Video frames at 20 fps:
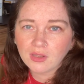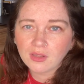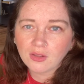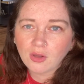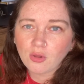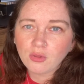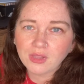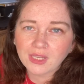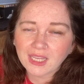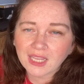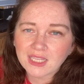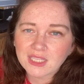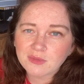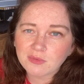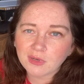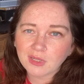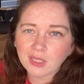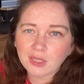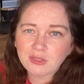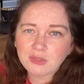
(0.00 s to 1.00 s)
All the kids
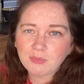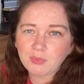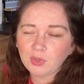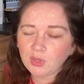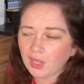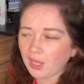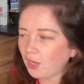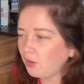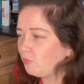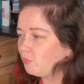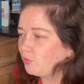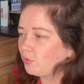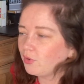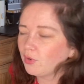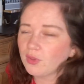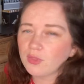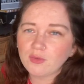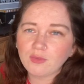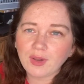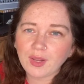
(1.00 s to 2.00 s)
were allowed to pull it out, put it
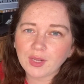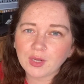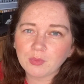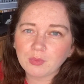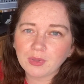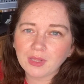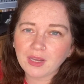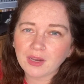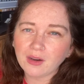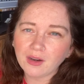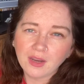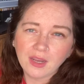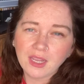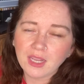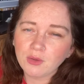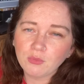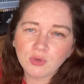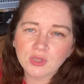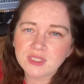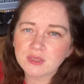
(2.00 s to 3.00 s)
on the record player.
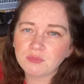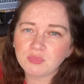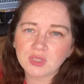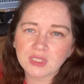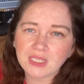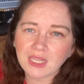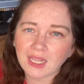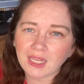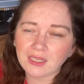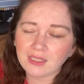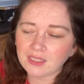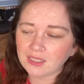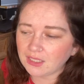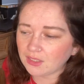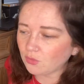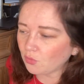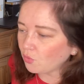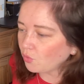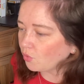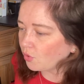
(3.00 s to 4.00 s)
It wasn't
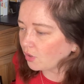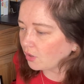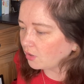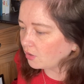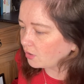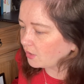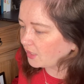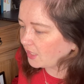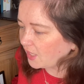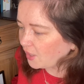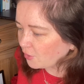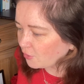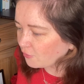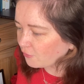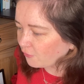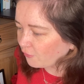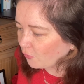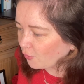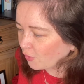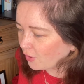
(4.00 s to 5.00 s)
protected or cared
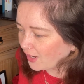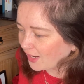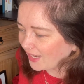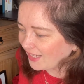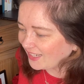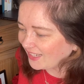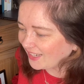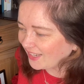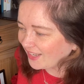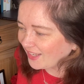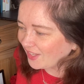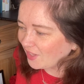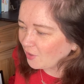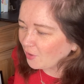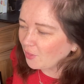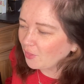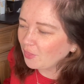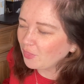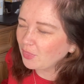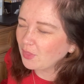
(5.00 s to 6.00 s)
for in
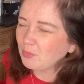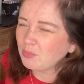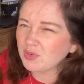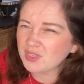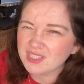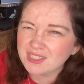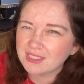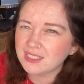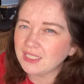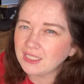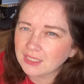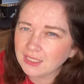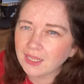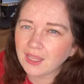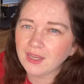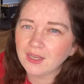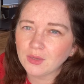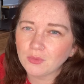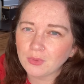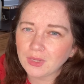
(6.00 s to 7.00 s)
the pristine
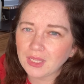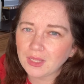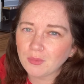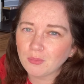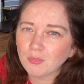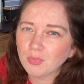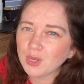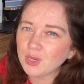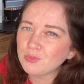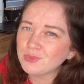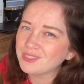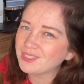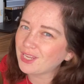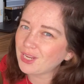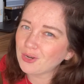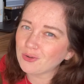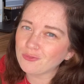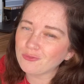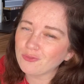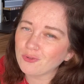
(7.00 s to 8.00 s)
kind of way, but it was
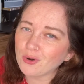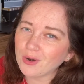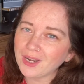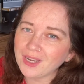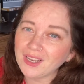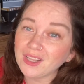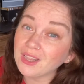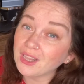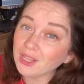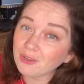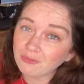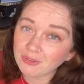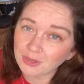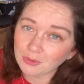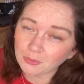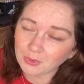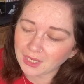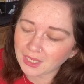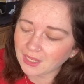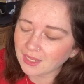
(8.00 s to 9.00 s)
cared for in a
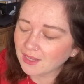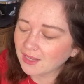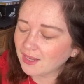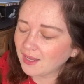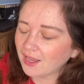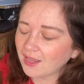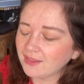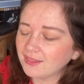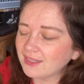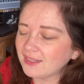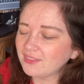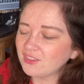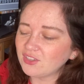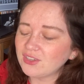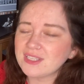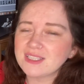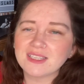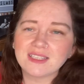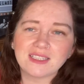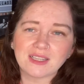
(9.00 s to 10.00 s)
loving way. And that, there
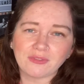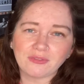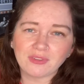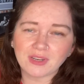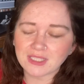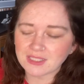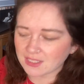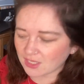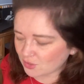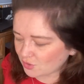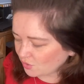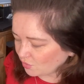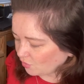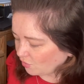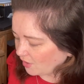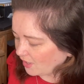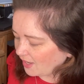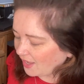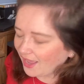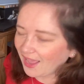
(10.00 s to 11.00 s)
is a difference.
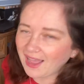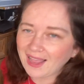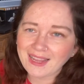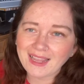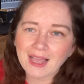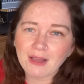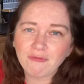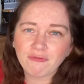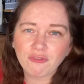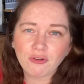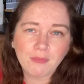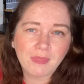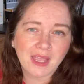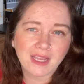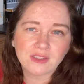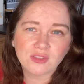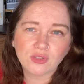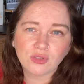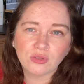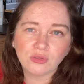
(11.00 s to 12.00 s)
So I am from
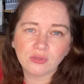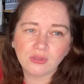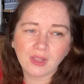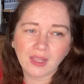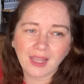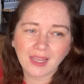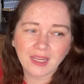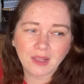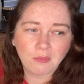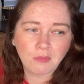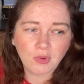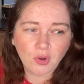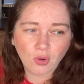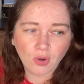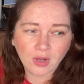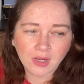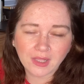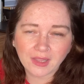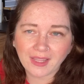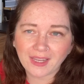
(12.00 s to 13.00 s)
that school. I am
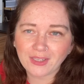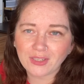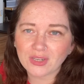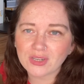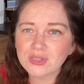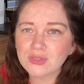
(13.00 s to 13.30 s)
not a collector.